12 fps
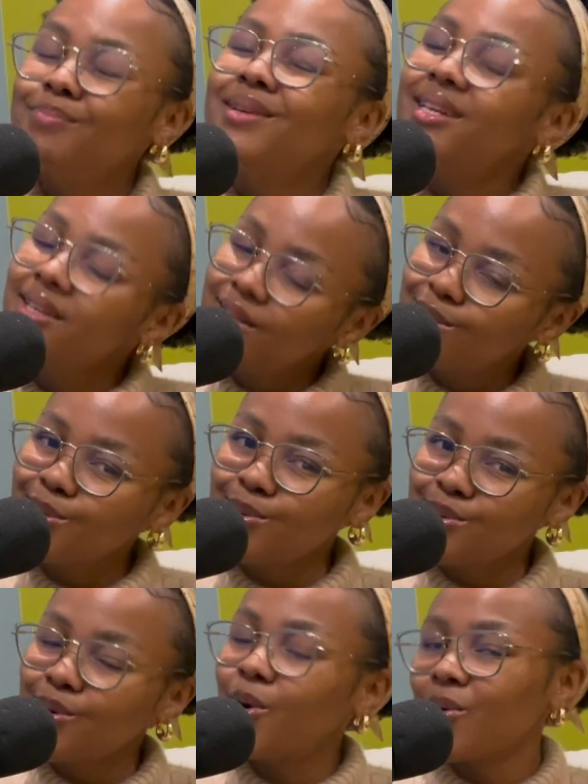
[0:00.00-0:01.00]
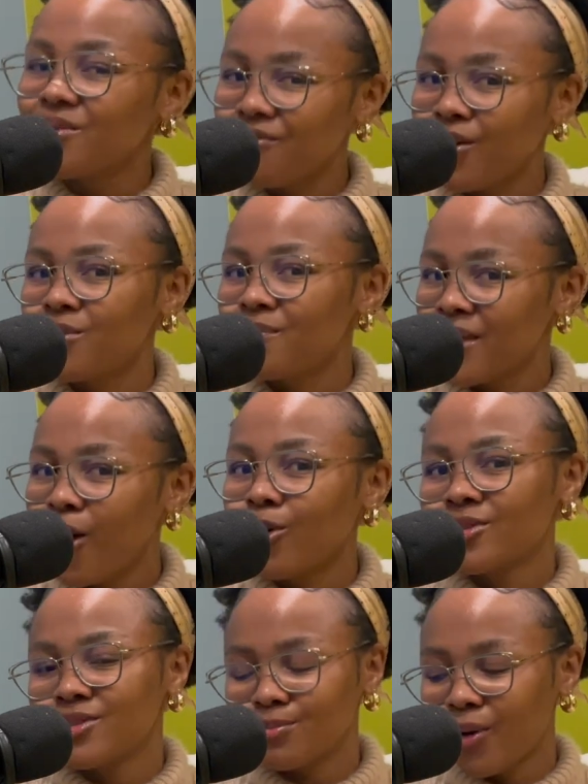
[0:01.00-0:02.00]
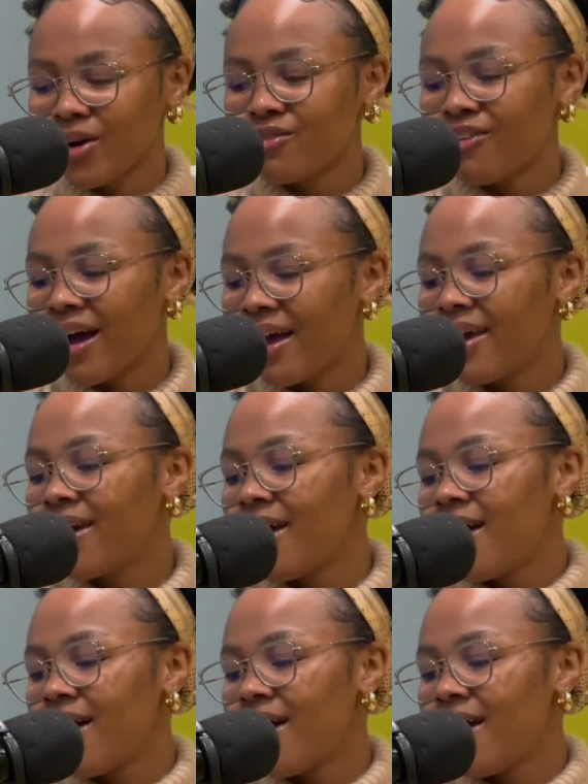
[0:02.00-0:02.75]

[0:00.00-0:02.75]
please also go and follow me on Spotify.